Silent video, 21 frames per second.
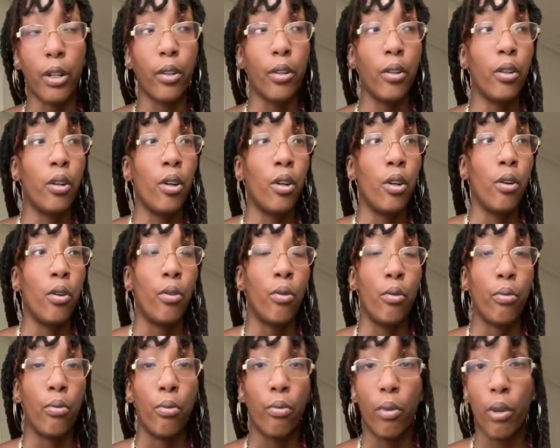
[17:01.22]
butter,
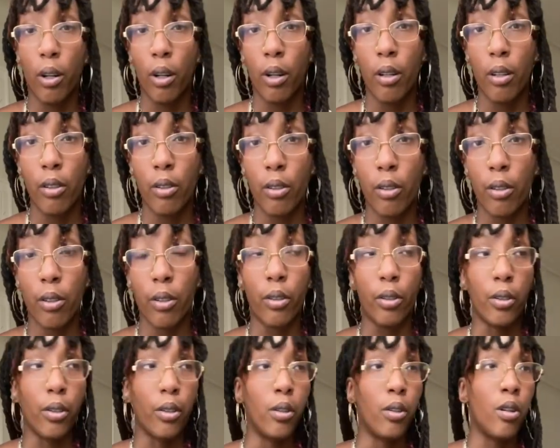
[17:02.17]
raw
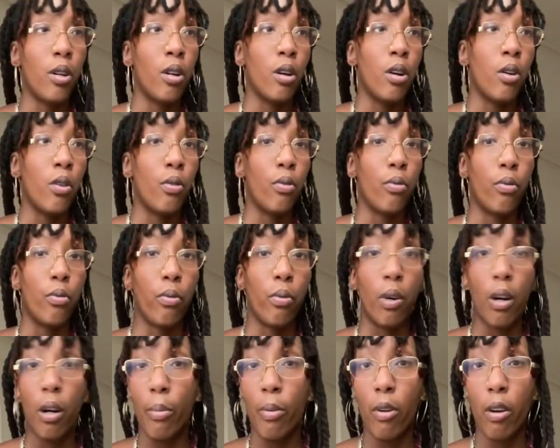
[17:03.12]
coconut oil,
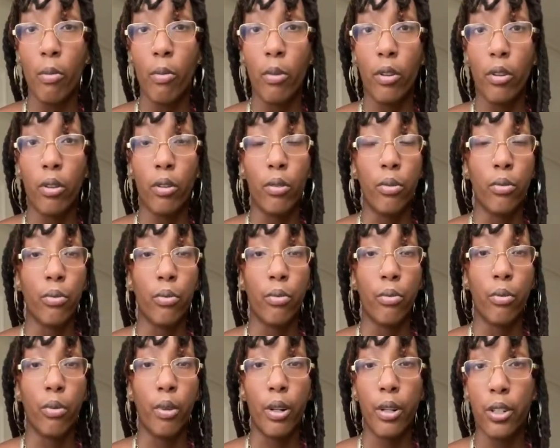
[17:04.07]
raw palm oil,
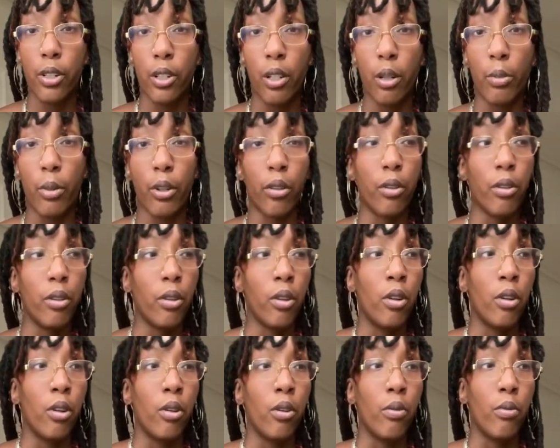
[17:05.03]
raw shea butter,
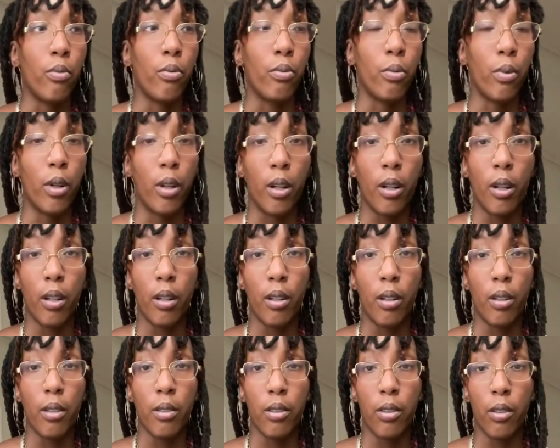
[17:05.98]

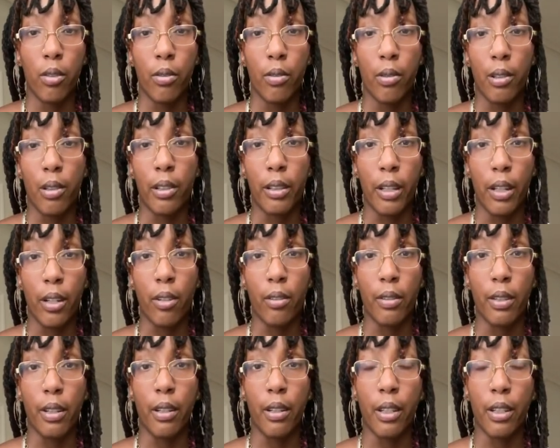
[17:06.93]
raw, the
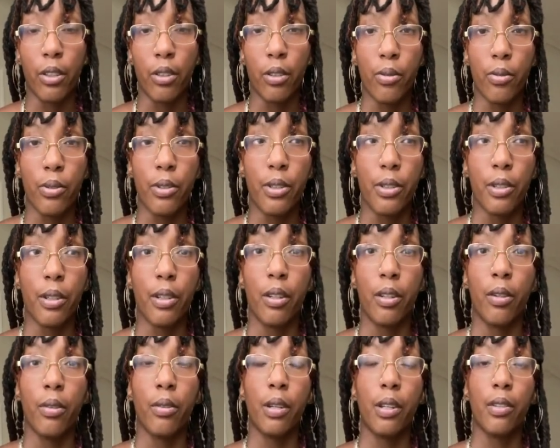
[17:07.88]
lanolin, like those,
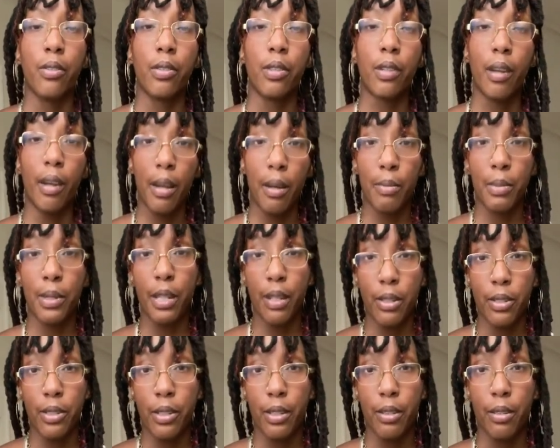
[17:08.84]
and they're time
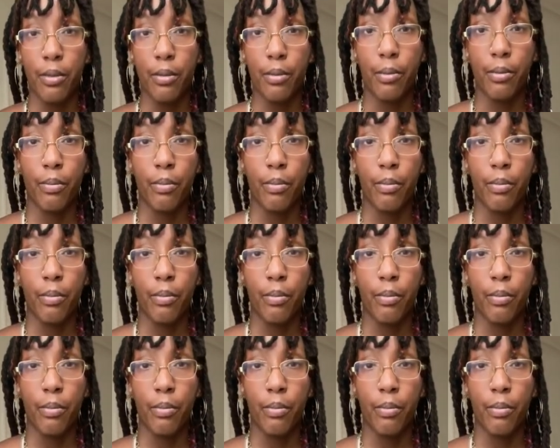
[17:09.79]
tested.